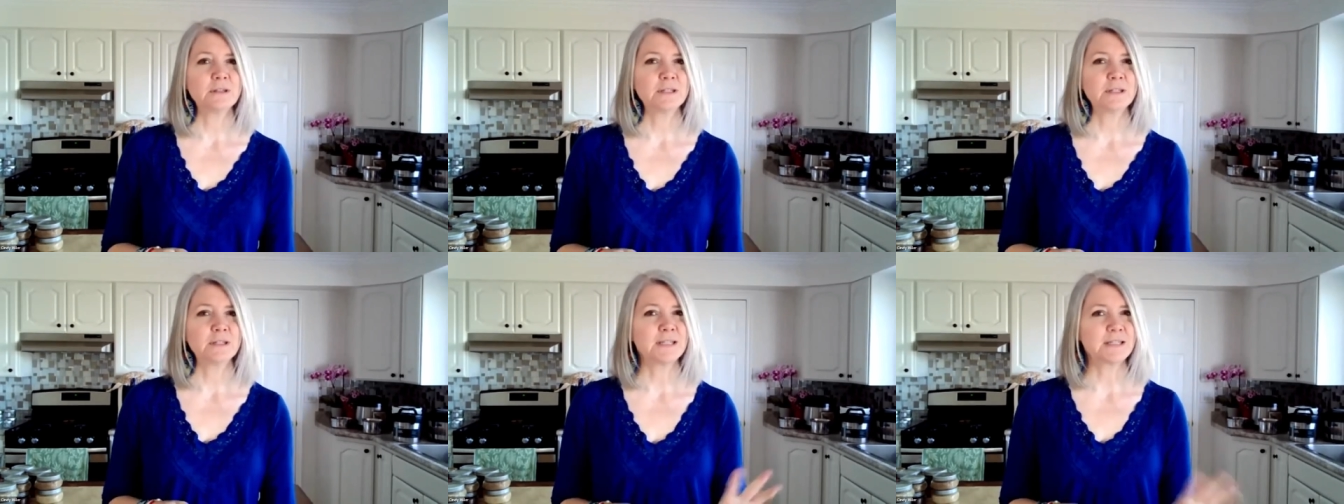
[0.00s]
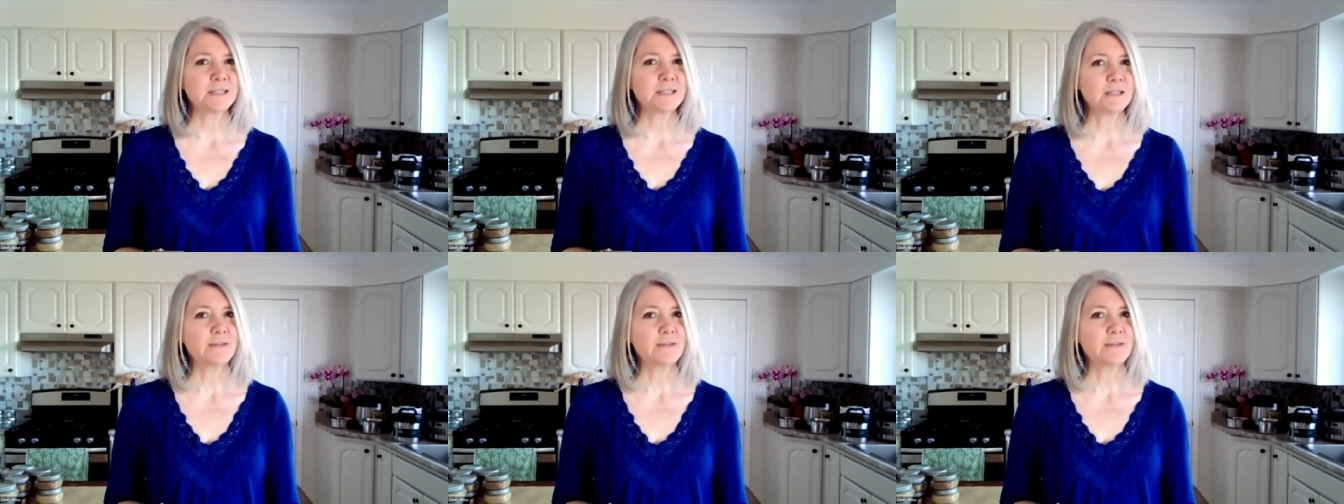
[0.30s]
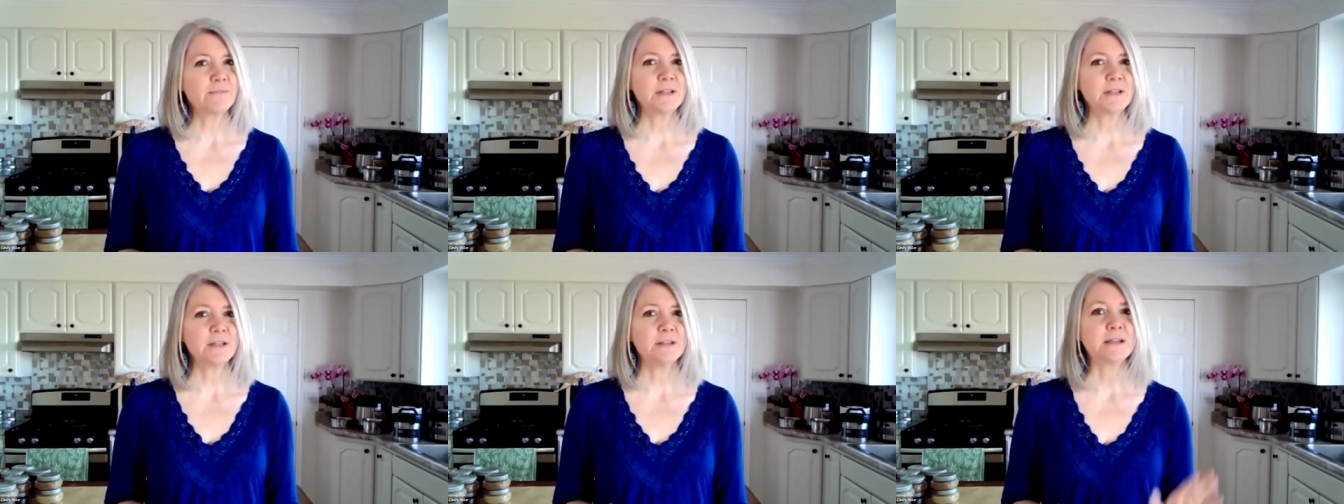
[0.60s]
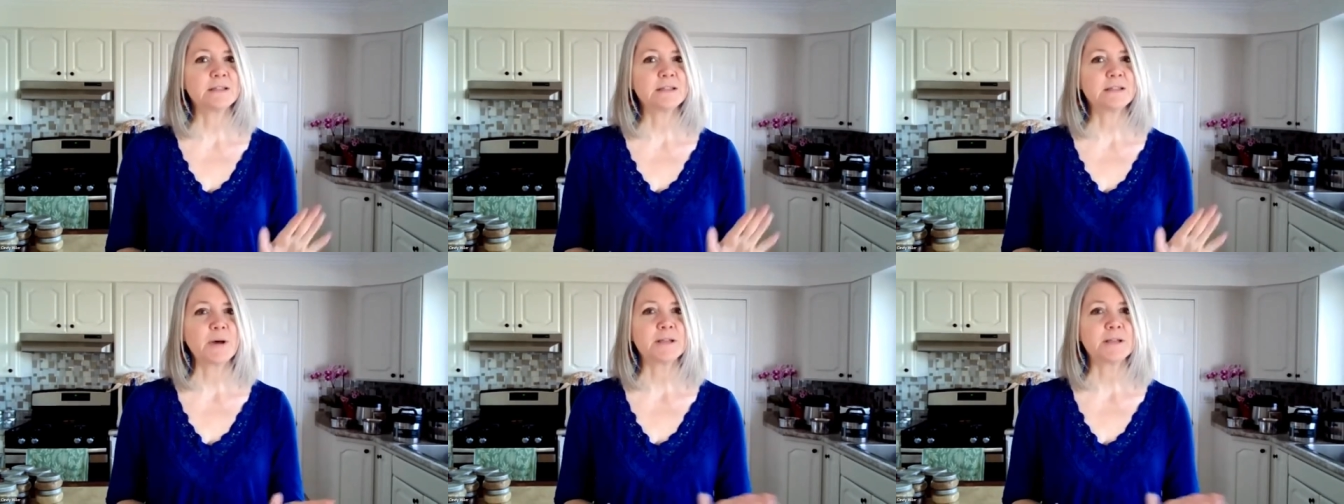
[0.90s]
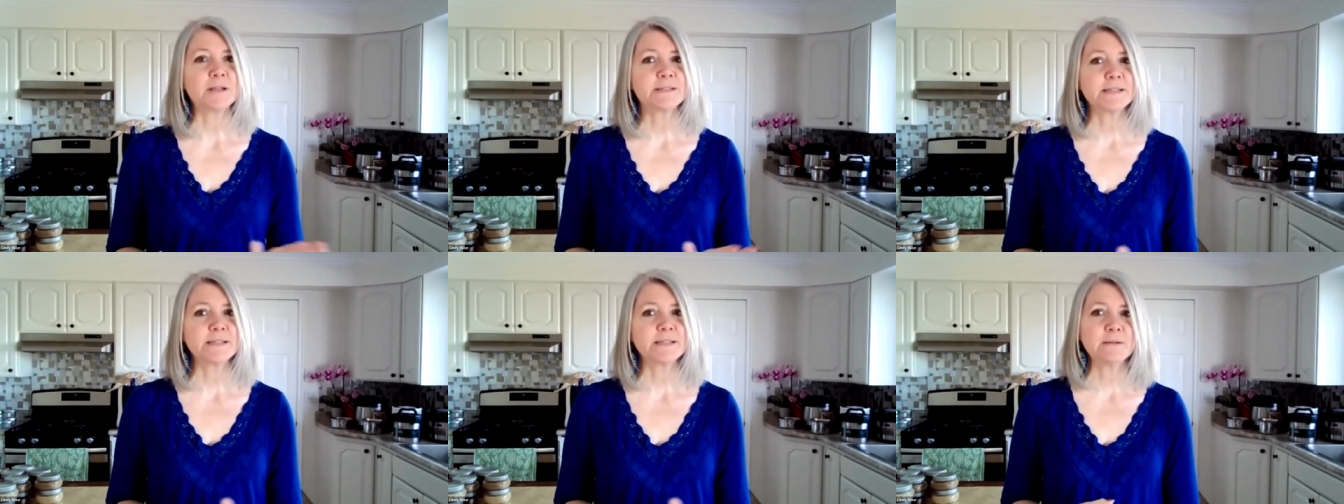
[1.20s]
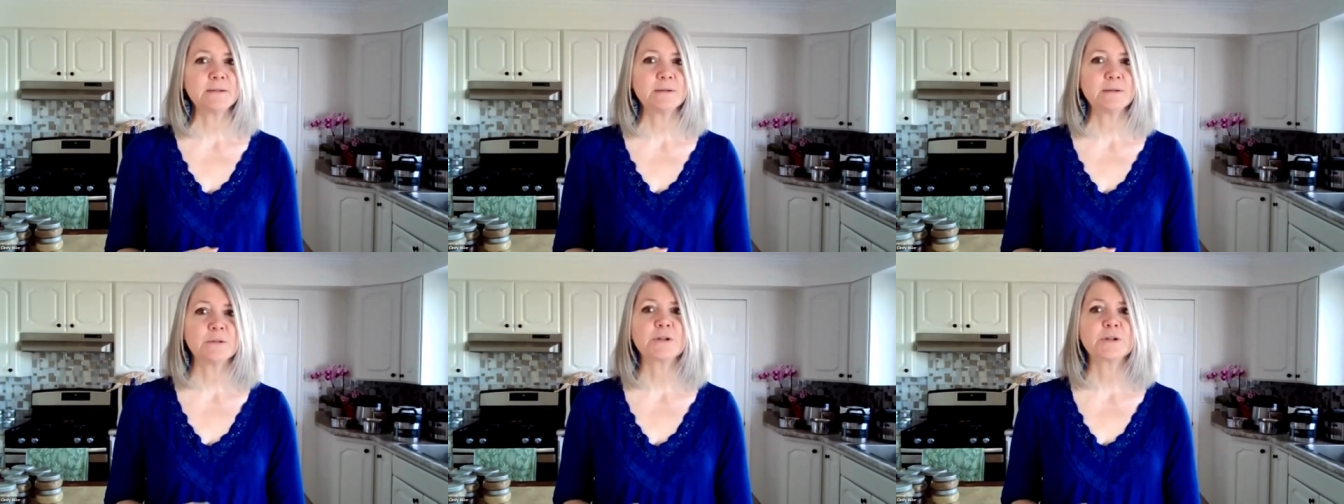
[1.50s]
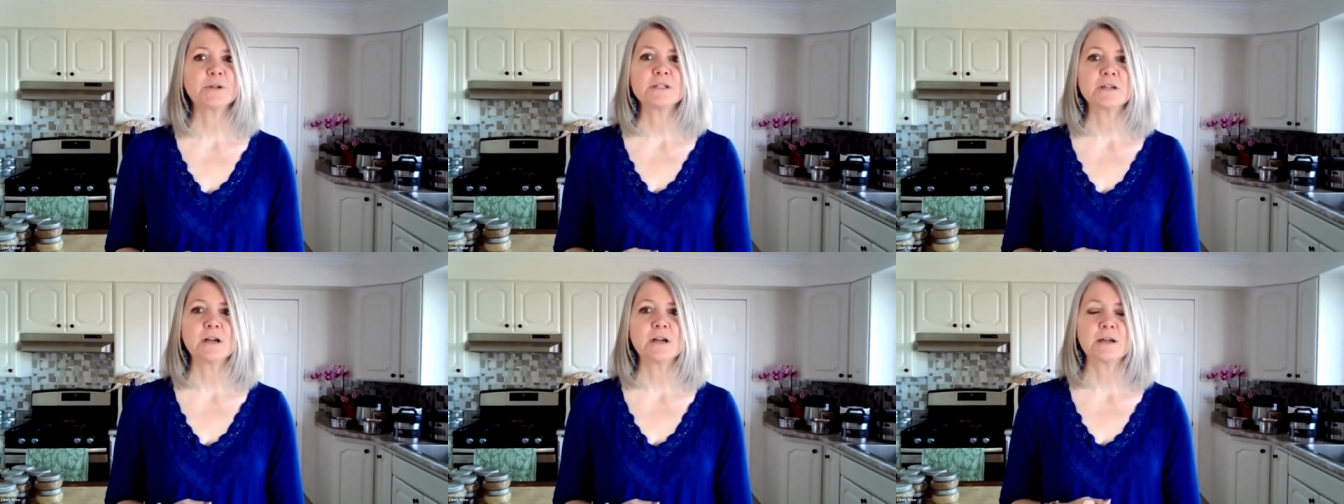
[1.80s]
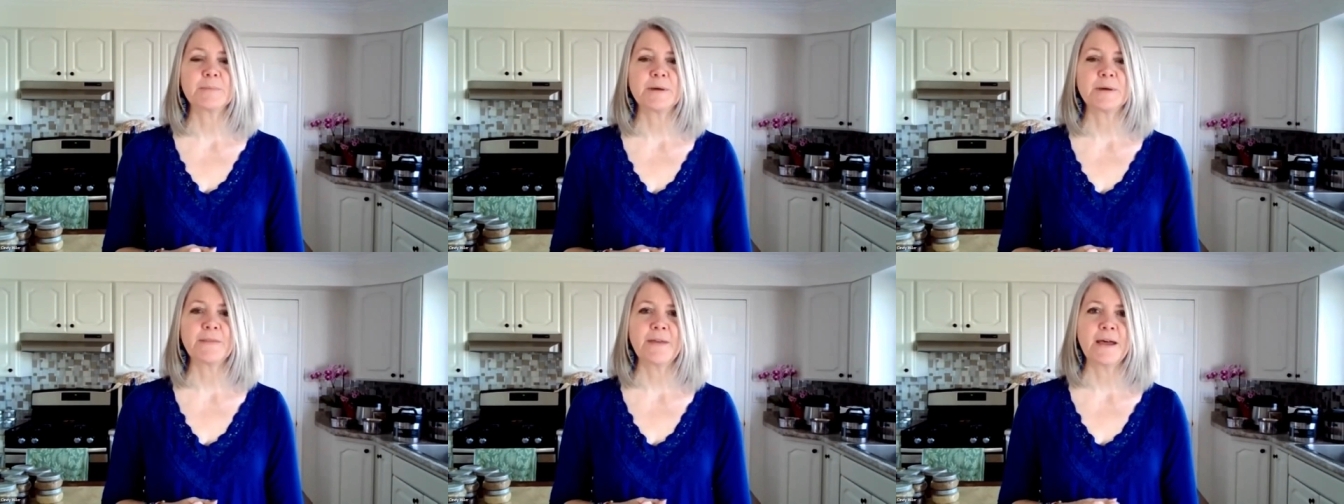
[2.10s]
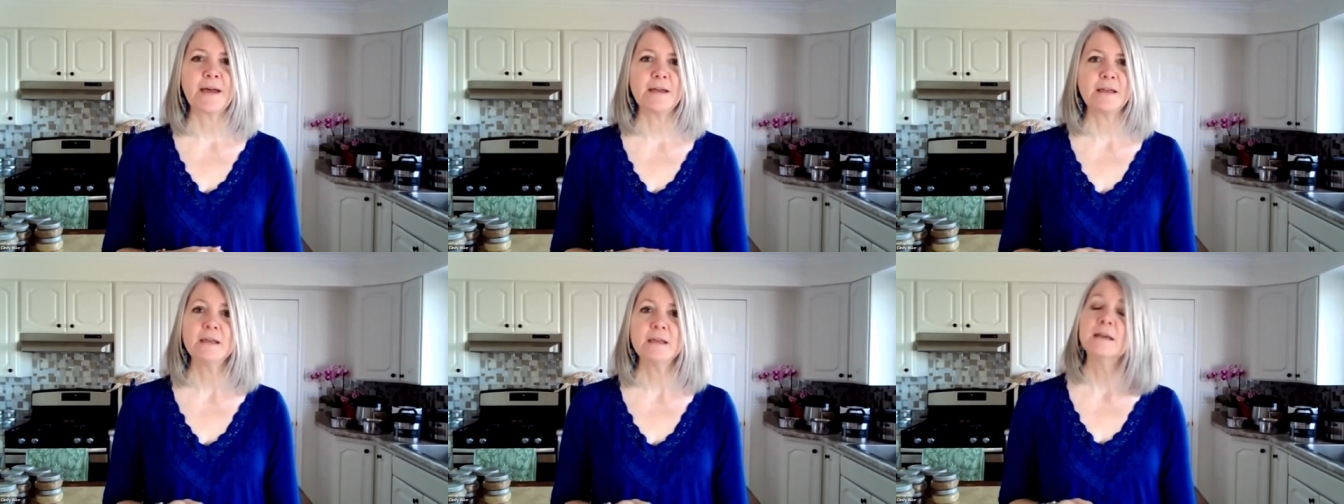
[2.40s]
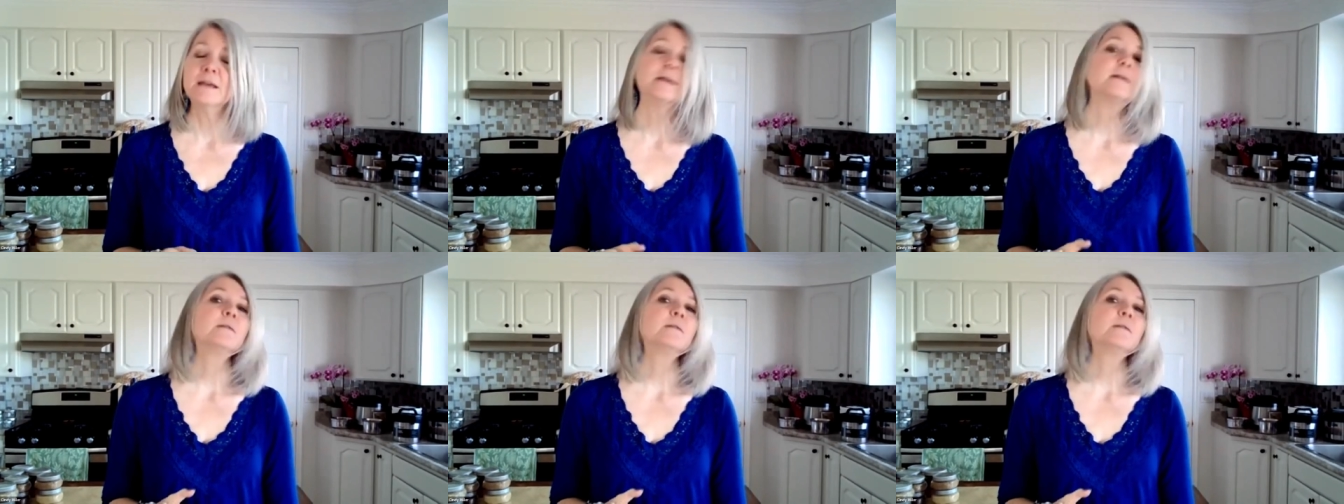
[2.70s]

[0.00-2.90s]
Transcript: that doesn't love it, and that's pasta. And we're going to talk about that.